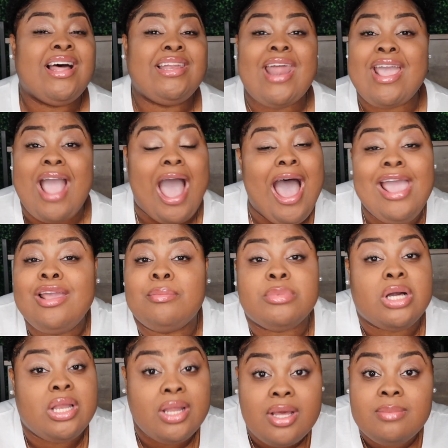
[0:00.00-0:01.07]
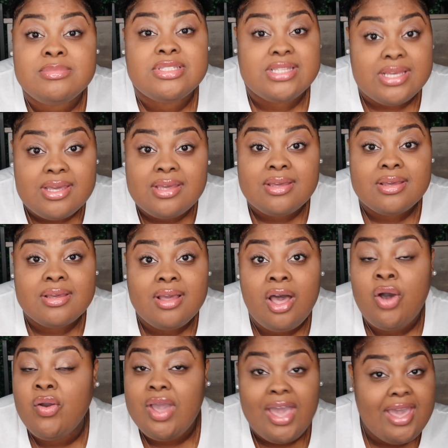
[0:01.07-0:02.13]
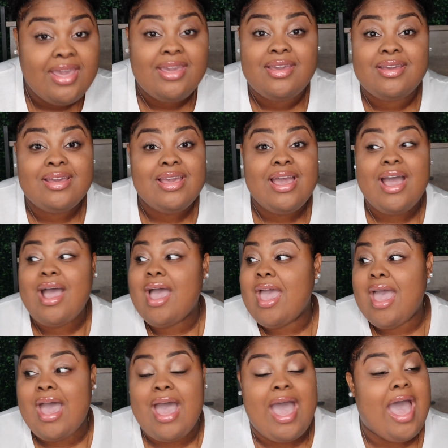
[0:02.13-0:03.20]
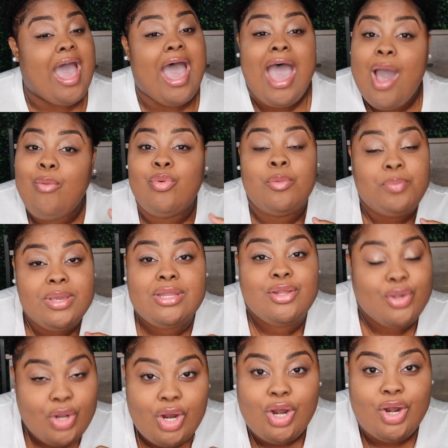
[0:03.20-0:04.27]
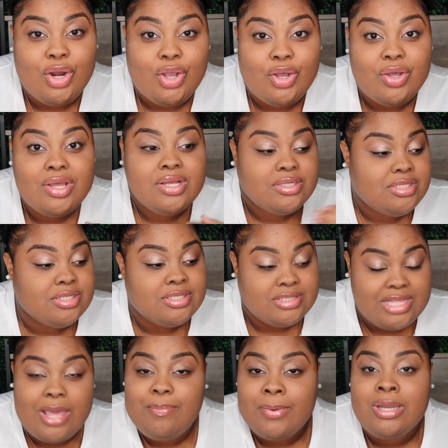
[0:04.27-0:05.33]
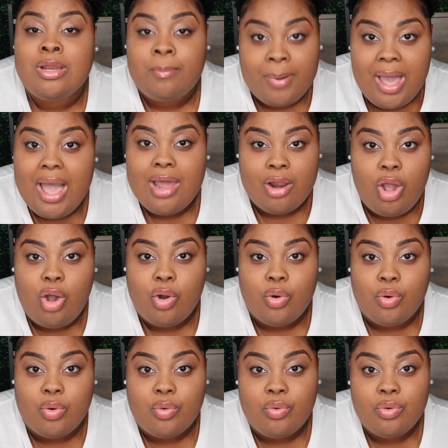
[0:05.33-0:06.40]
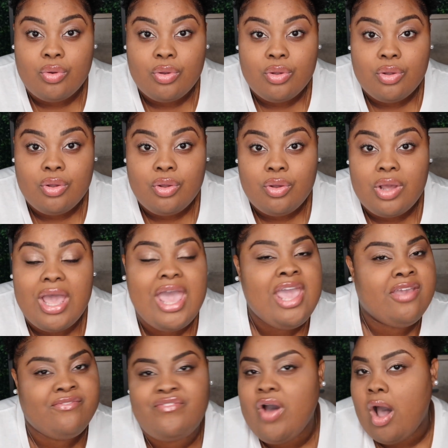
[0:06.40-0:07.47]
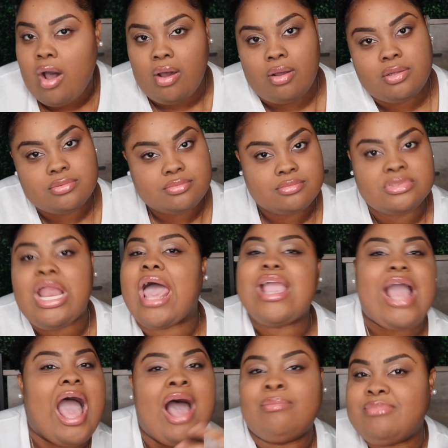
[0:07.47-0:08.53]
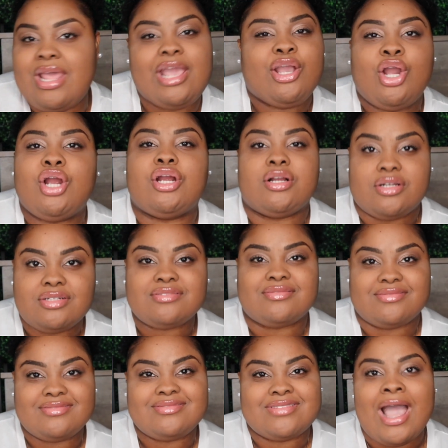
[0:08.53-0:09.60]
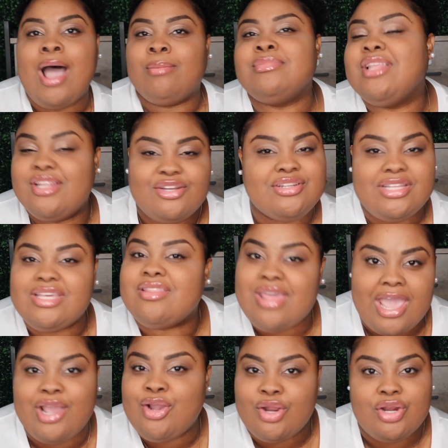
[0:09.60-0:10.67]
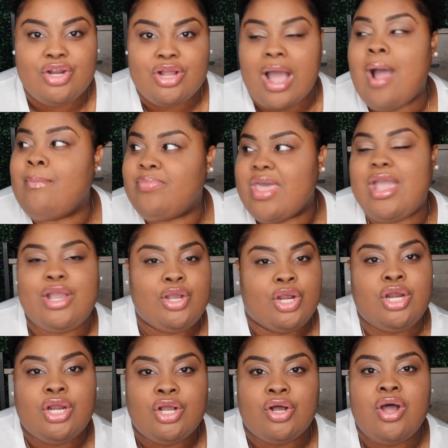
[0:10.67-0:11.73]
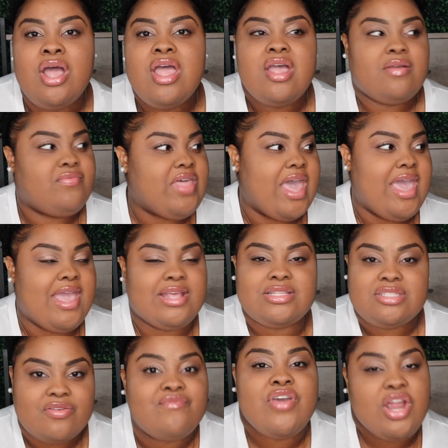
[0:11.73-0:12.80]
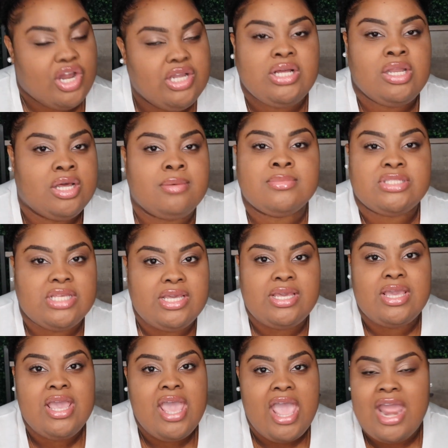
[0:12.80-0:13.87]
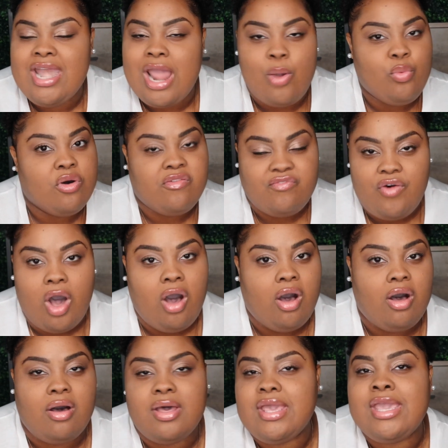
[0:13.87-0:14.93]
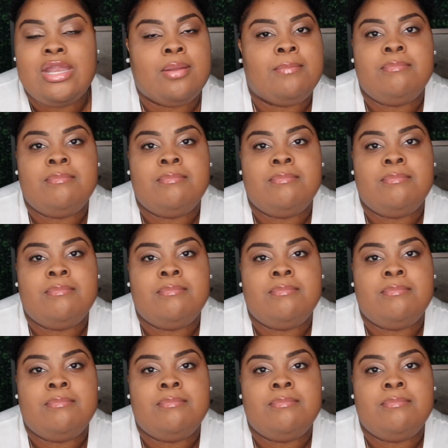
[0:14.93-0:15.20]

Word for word: like I am clumsy, okay? I would be the girl to step in a pothole and fall. Like, I'm that girl. I'm literally that girl. I'm that girl that's very clumsy and that will fall in a